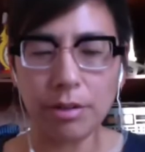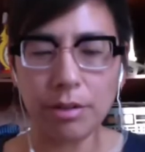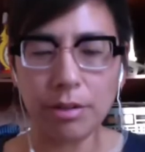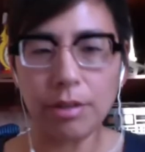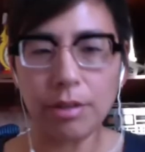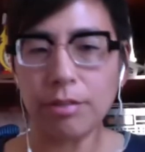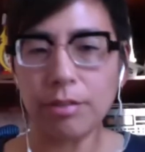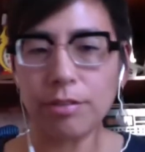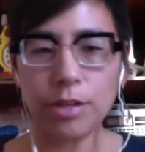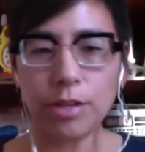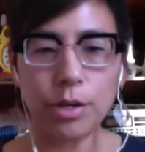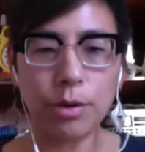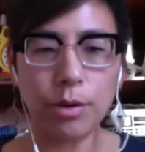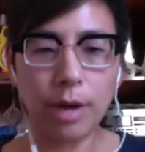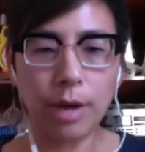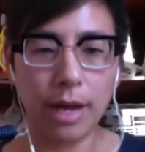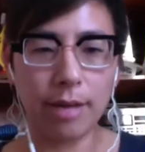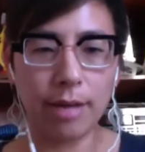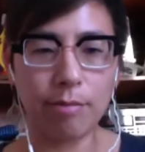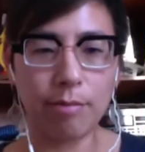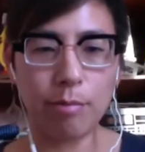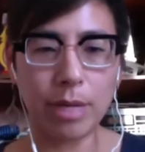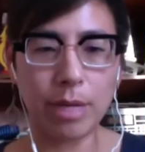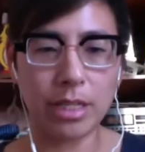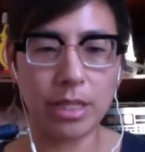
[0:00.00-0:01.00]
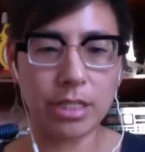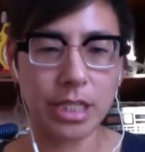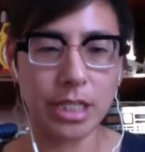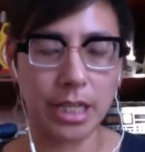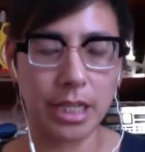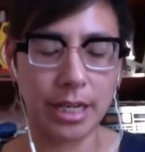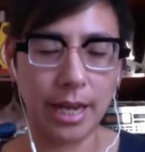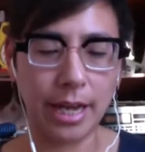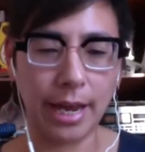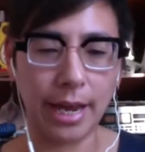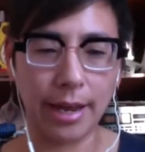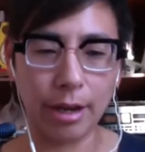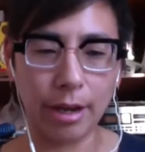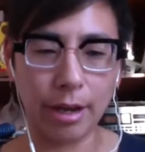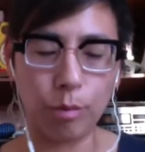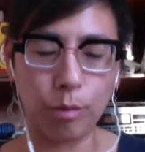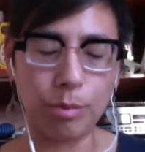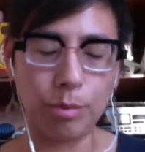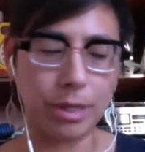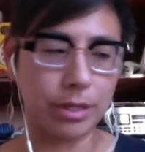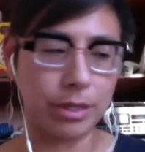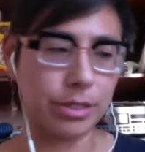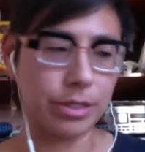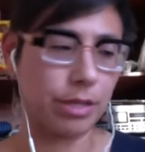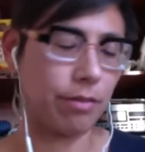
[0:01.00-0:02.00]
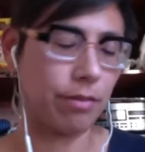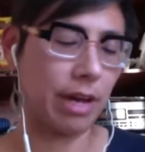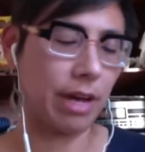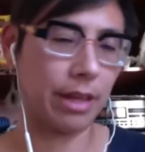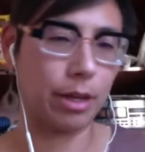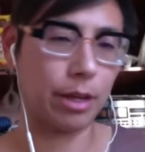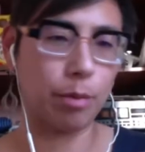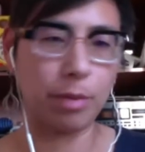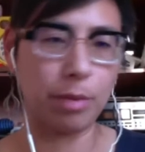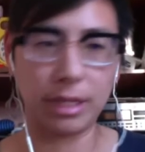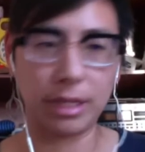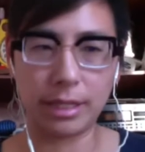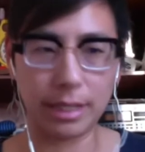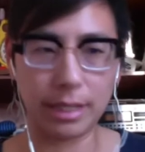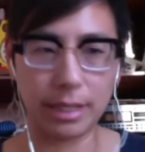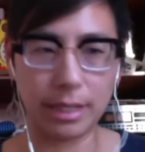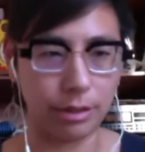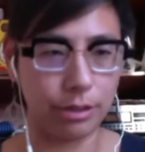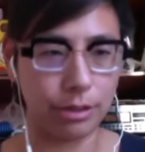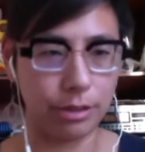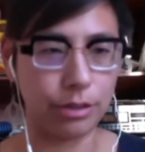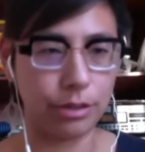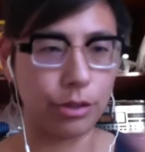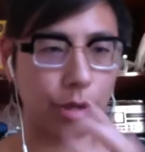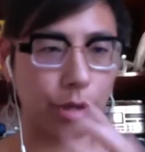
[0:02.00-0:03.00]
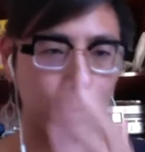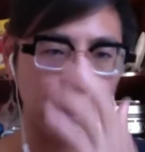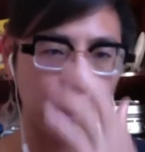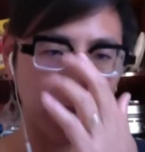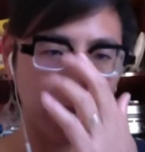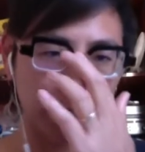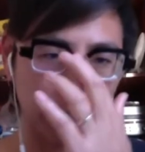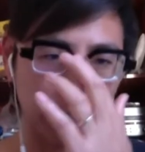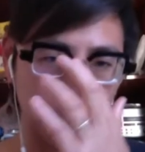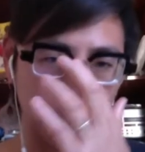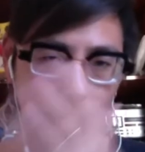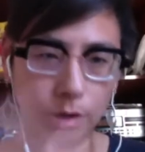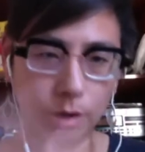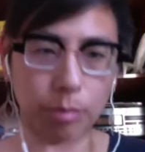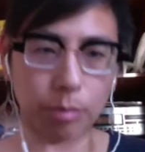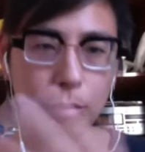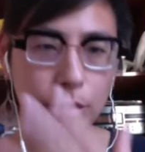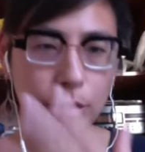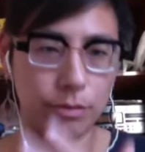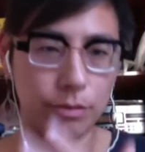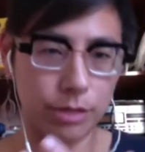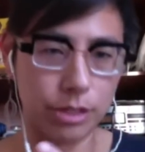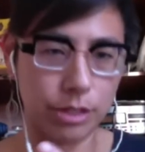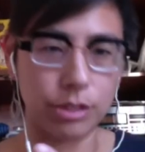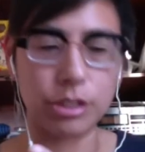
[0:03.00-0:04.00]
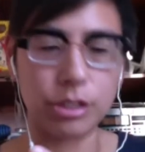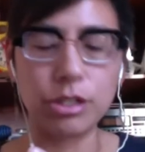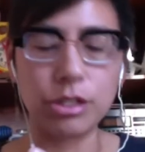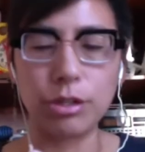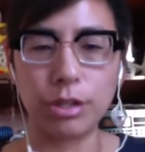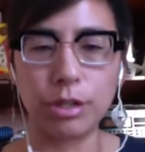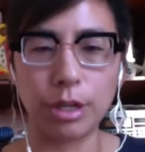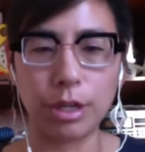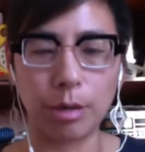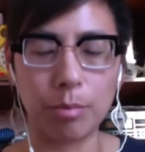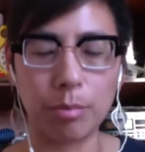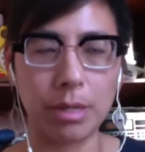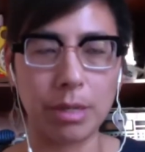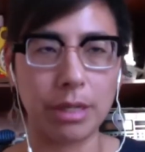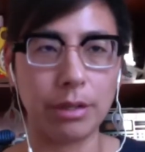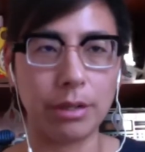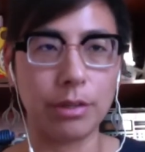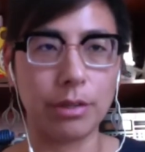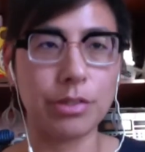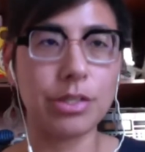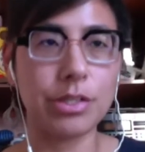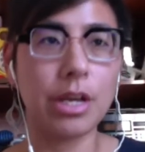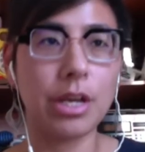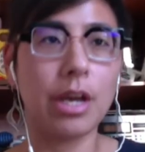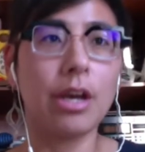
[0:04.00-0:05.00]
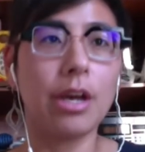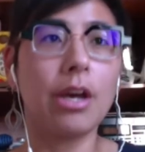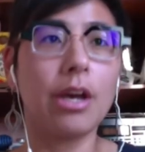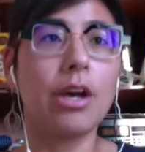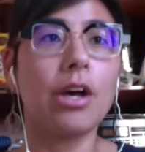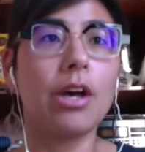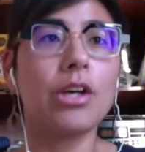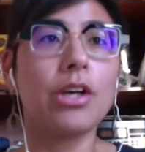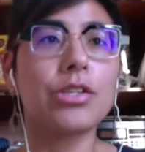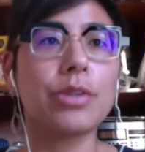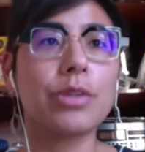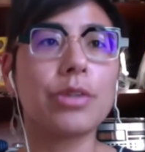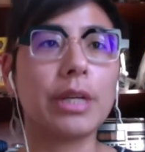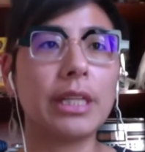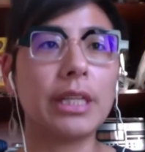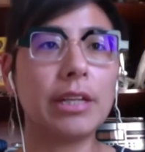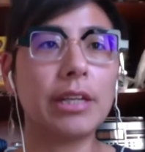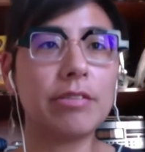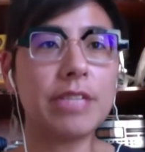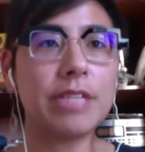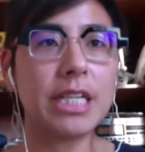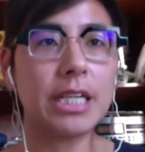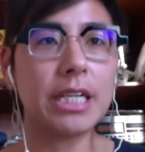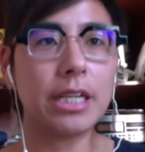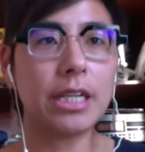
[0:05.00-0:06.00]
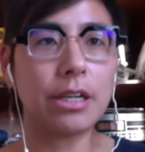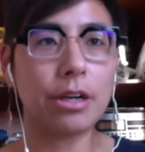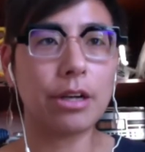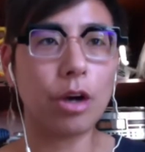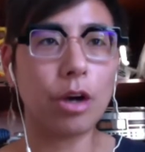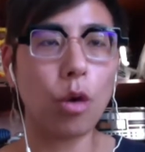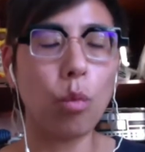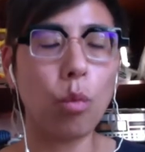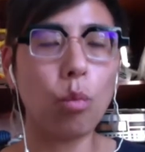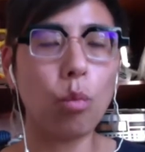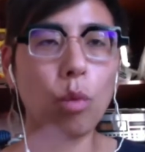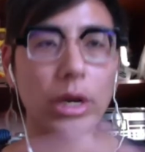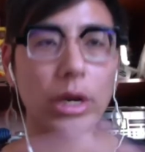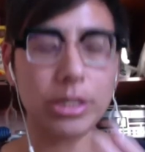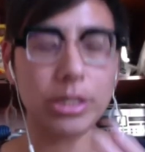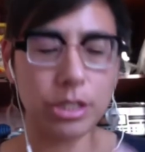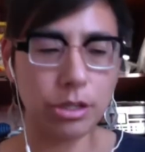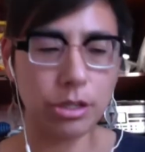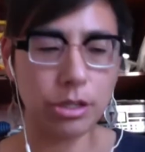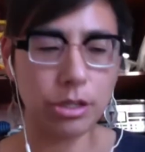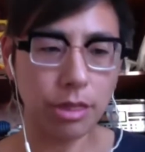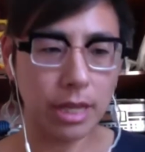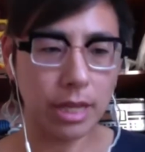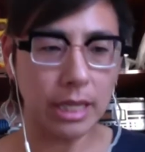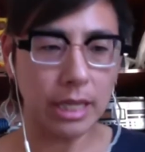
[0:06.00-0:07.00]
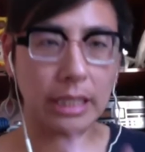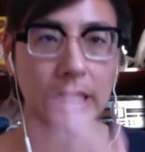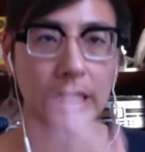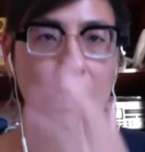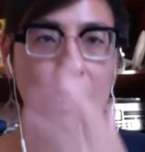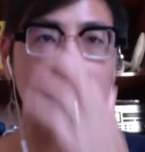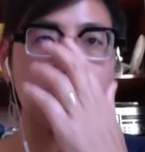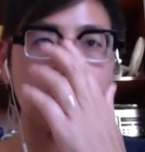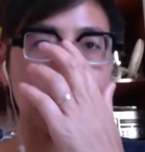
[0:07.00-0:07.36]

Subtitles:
of you have mentioned how bills have either been killed or amended or moved to two-year bills. So I'd love to hear, what do you think needs